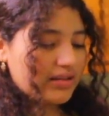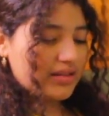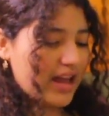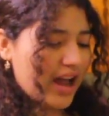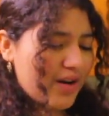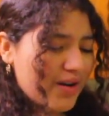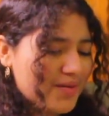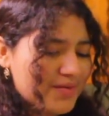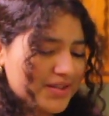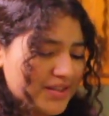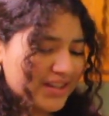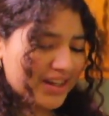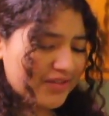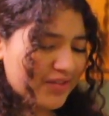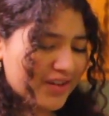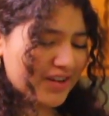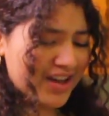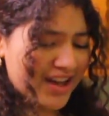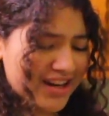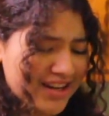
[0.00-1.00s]
Now I'm just
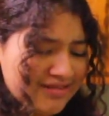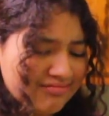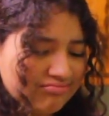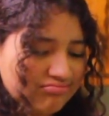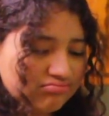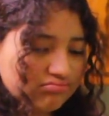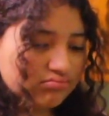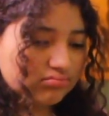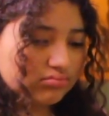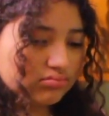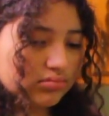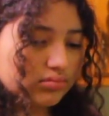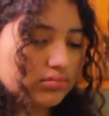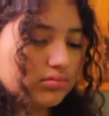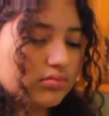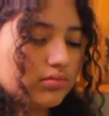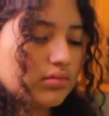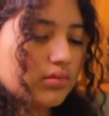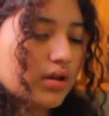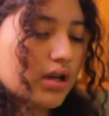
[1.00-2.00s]
like forgetting.
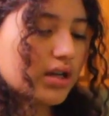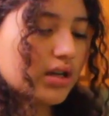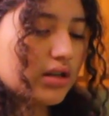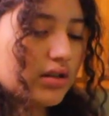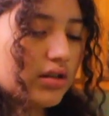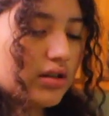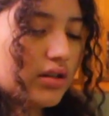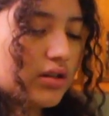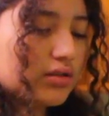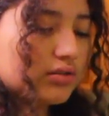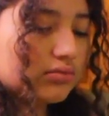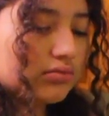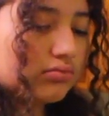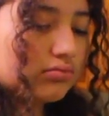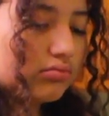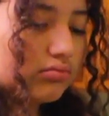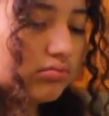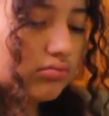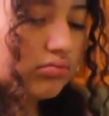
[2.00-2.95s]
I don't know.